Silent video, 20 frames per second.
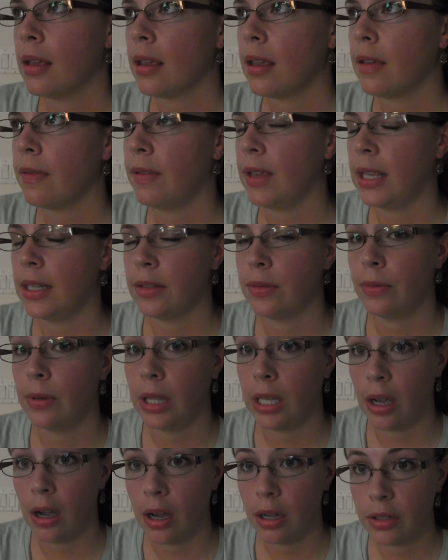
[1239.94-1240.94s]
if it gets
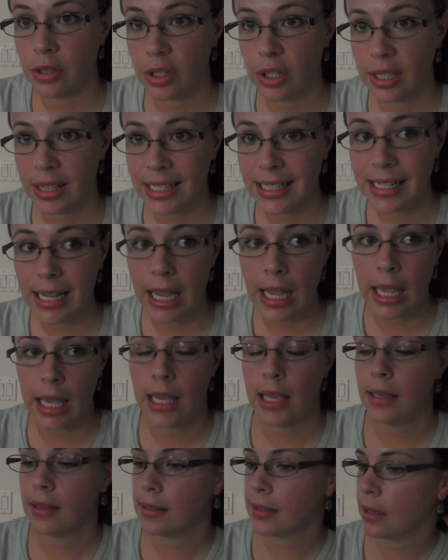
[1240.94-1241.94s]
really hot during the
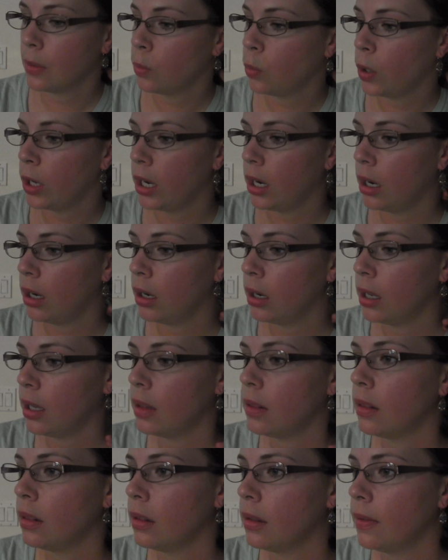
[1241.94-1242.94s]
day somewhere
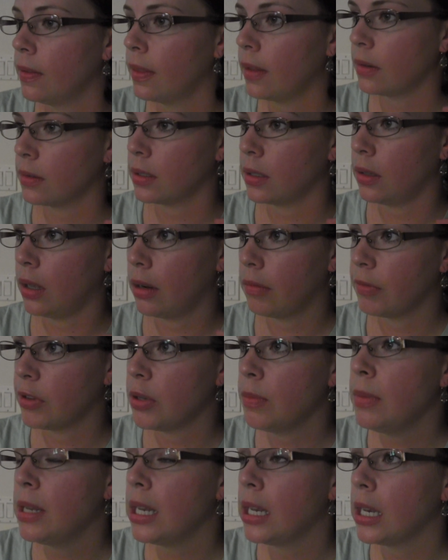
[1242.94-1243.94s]
and there's a lot of
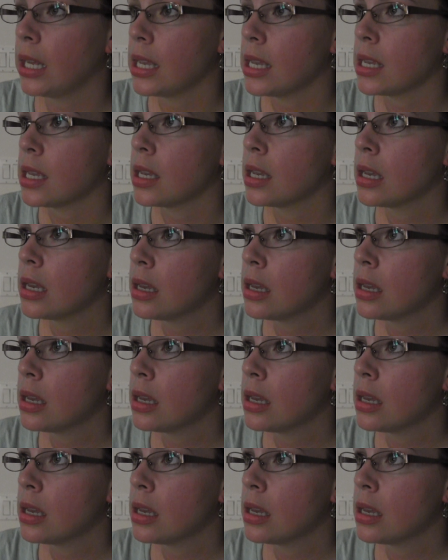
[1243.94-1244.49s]
humidity,